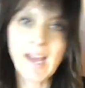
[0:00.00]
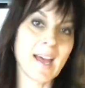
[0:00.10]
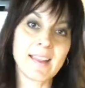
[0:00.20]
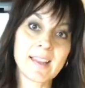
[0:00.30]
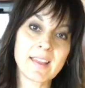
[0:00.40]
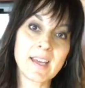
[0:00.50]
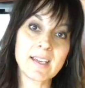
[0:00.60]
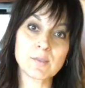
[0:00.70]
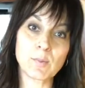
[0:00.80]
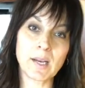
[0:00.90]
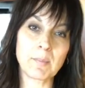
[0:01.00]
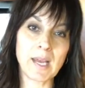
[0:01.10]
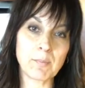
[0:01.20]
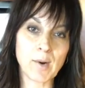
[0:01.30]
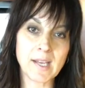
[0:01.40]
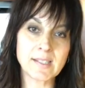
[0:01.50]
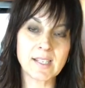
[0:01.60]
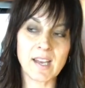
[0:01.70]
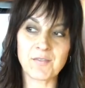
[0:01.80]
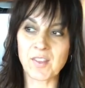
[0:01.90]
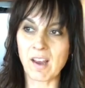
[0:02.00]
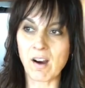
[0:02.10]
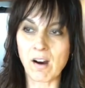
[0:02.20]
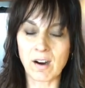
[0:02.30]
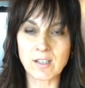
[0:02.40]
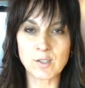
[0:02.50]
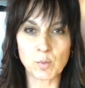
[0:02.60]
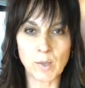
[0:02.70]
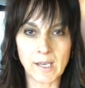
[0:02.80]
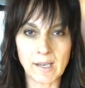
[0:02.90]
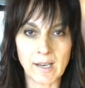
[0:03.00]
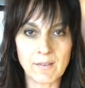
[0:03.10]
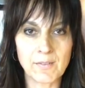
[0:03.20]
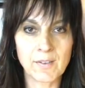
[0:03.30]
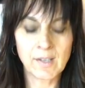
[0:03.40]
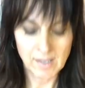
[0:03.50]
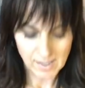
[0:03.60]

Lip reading: And the thing is, when I make breads, if they aren't sweet enough,